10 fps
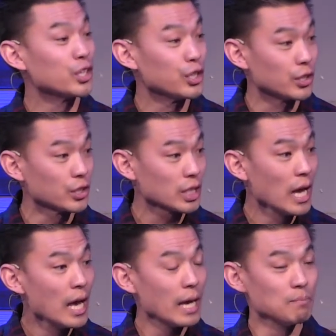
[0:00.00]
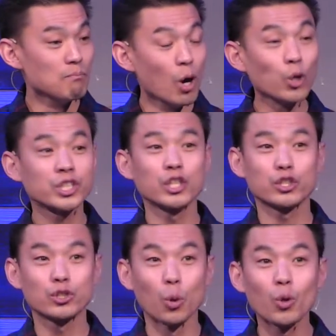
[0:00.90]
years. And most
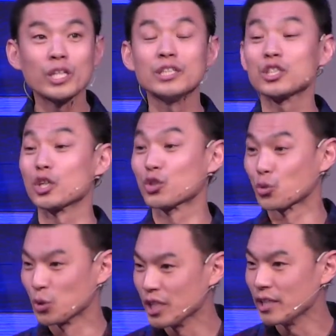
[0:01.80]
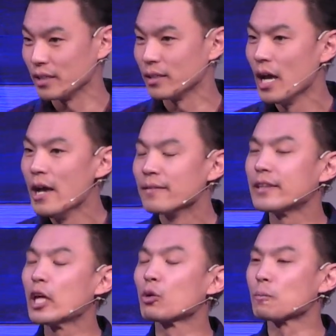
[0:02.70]
historians agree
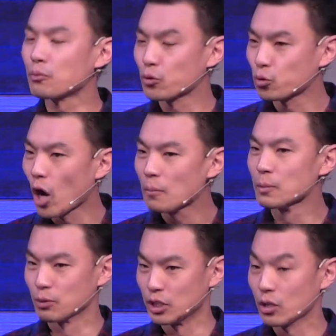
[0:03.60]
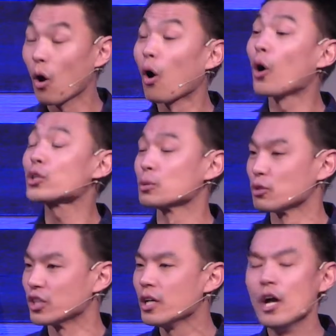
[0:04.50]
that they were probably,
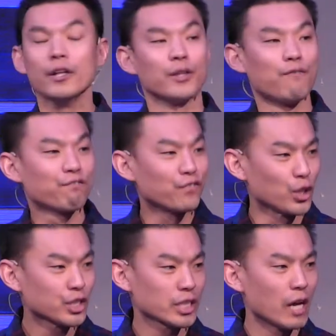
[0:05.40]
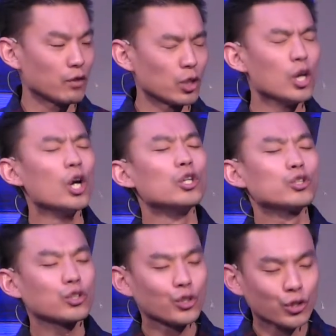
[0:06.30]
arguably, the first ever
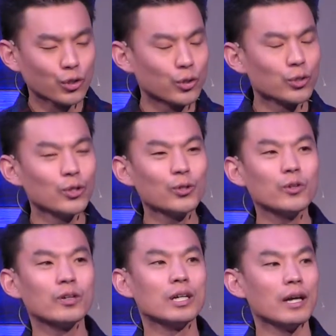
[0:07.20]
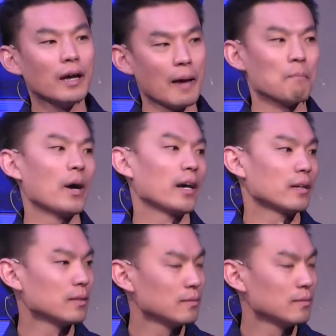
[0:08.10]
true empire.